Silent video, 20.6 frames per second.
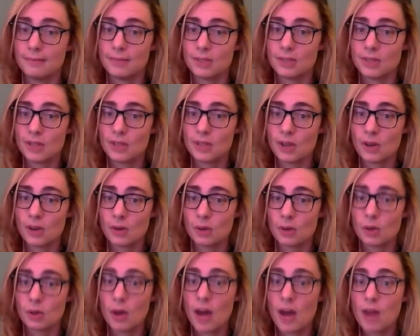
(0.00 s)
So
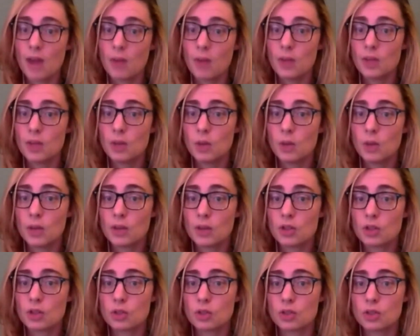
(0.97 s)
you have what you want the
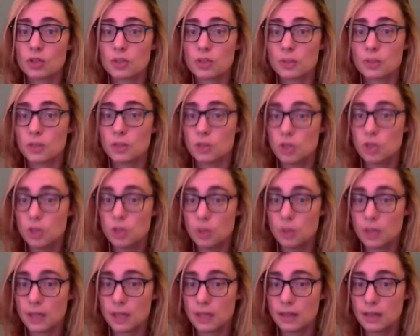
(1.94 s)
students to be
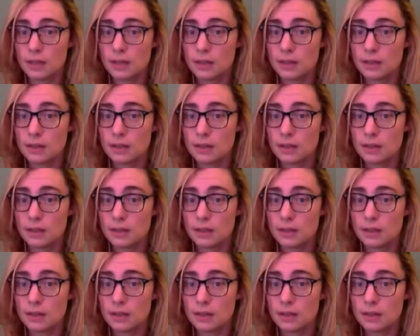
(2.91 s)
doing,